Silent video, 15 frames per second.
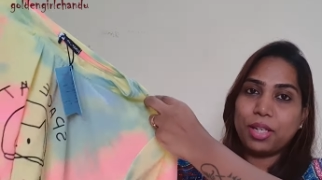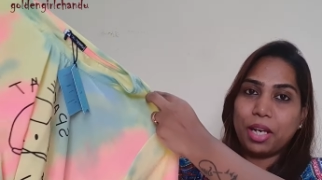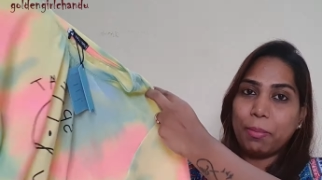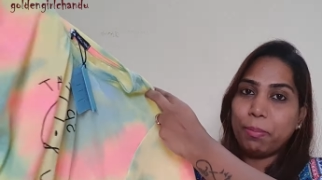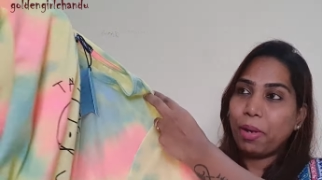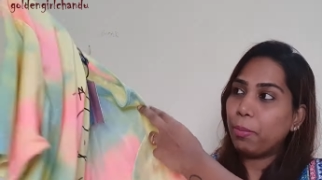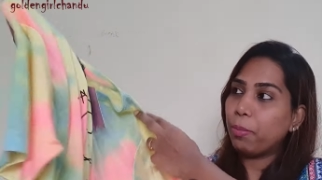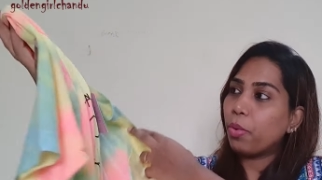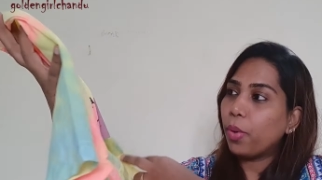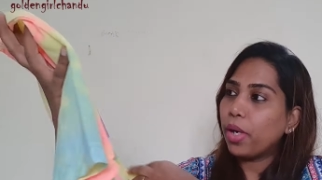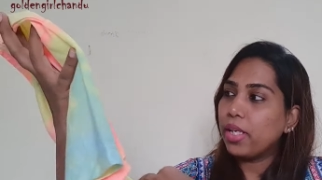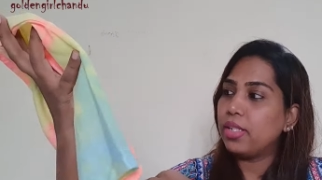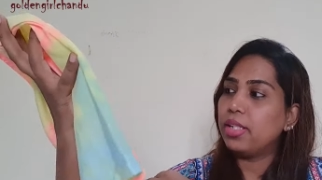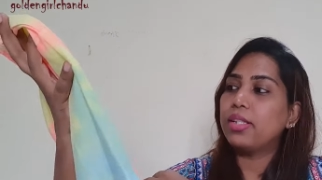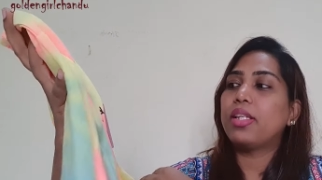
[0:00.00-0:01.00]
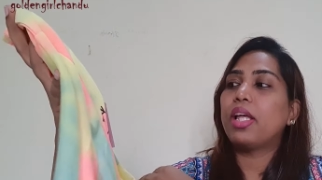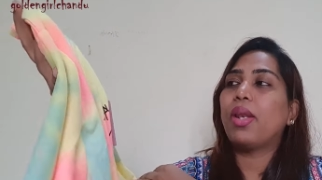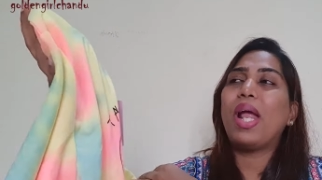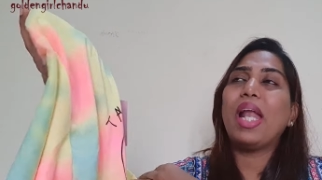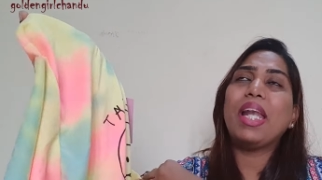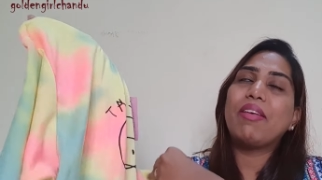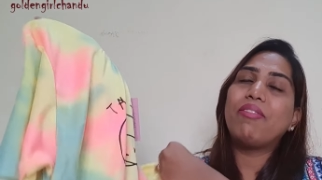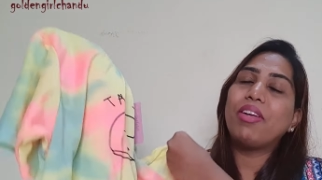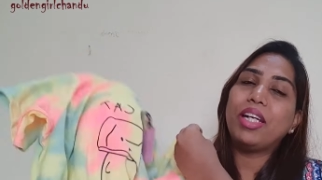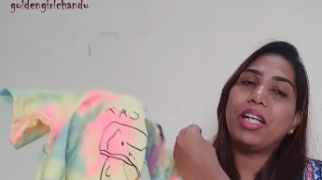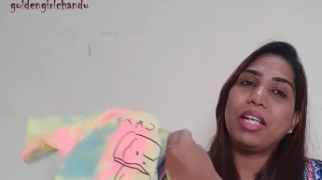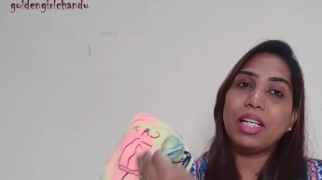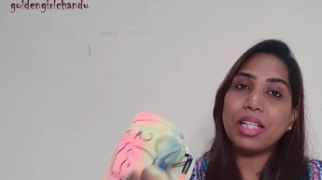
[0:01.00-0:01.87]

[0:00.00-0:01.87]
screen paina provide chesana and bit